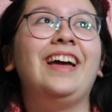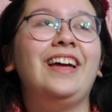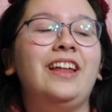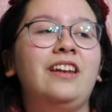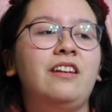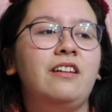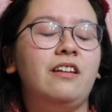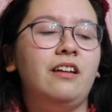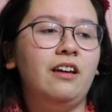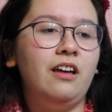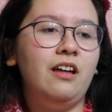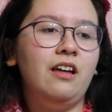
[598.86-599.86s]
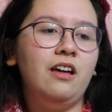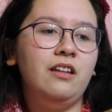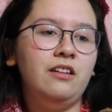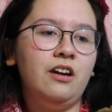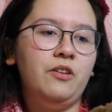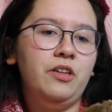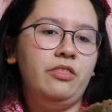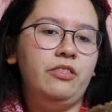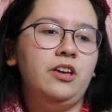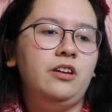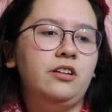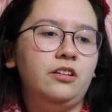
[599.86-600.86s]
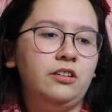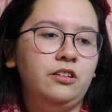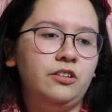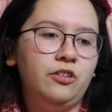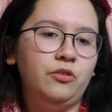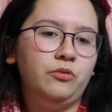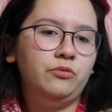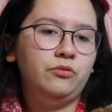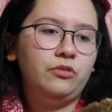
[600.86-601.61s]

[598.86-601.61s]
and now I think, you know,